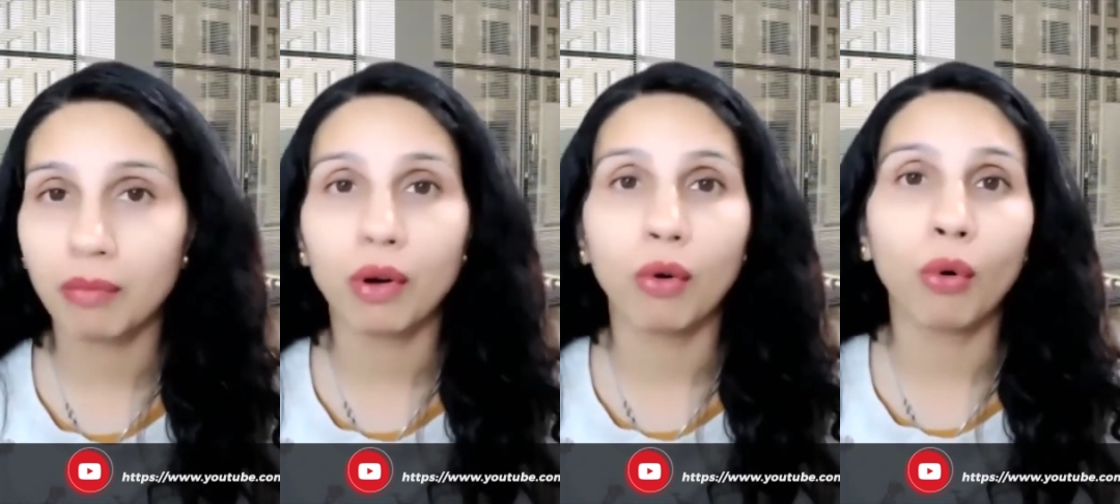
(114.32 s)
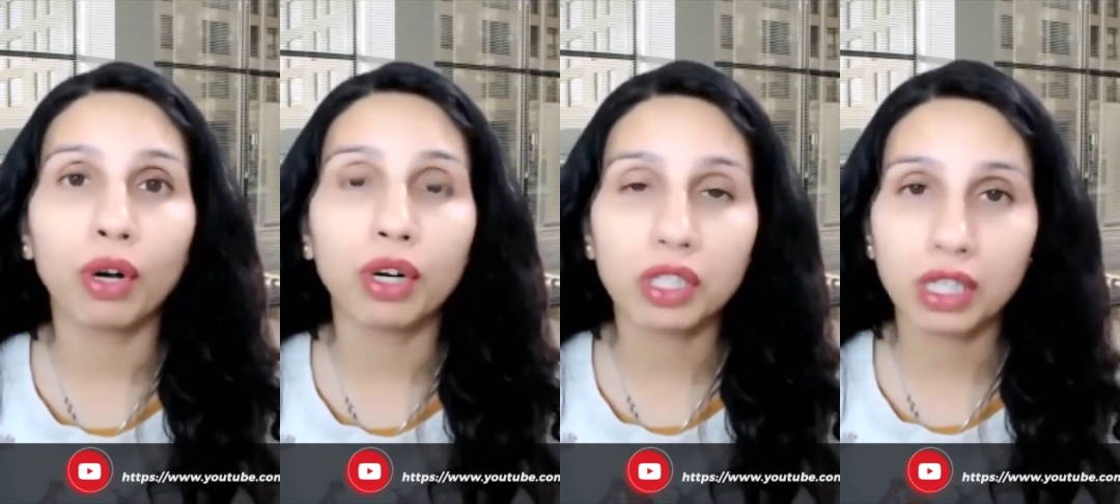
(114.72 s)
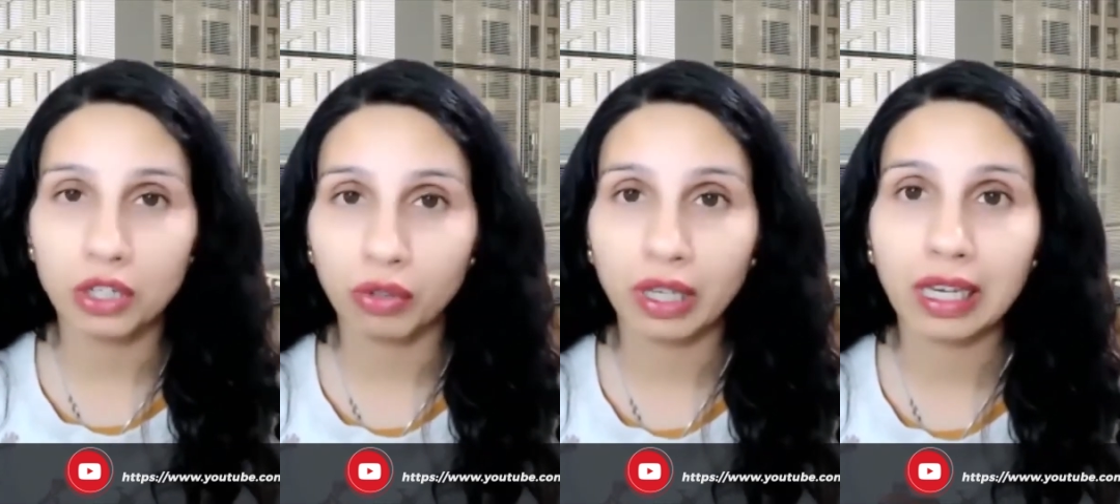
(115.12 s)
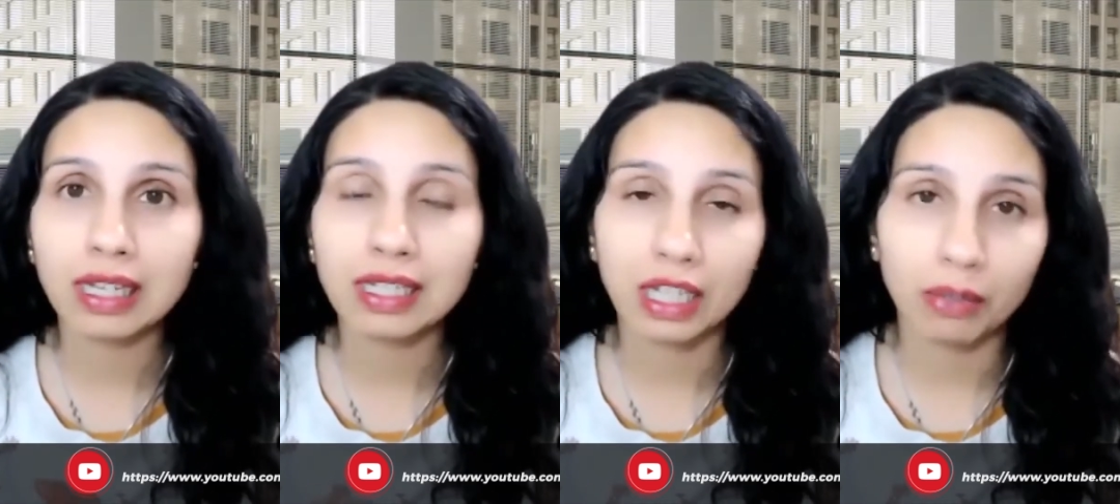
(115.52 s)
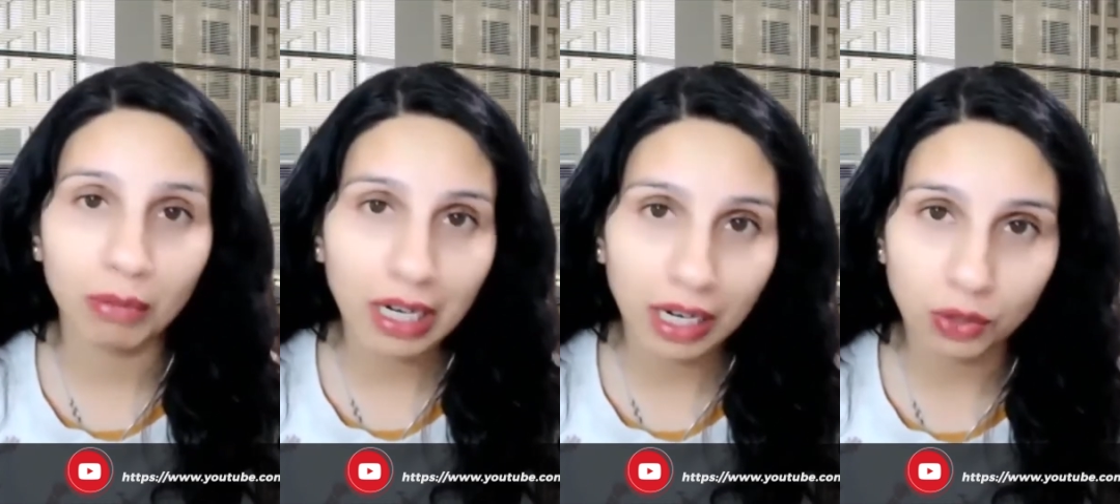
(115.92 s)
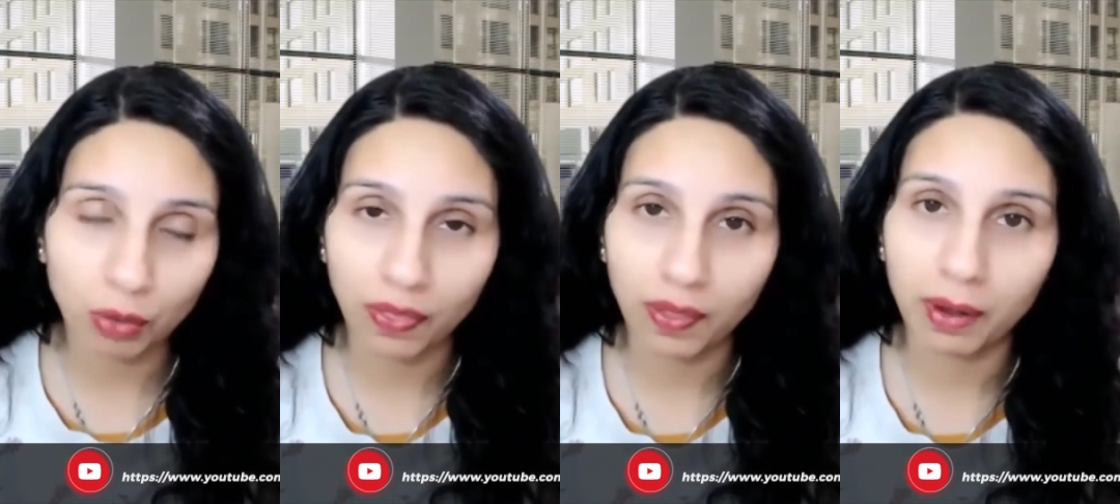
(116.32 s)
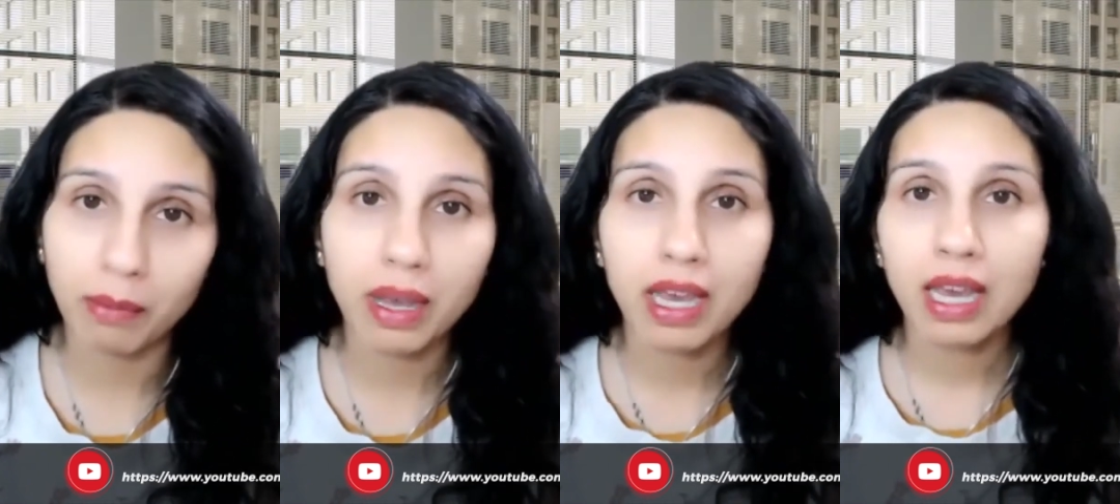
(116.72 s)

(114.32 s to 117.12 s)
or scheduling meetings with them,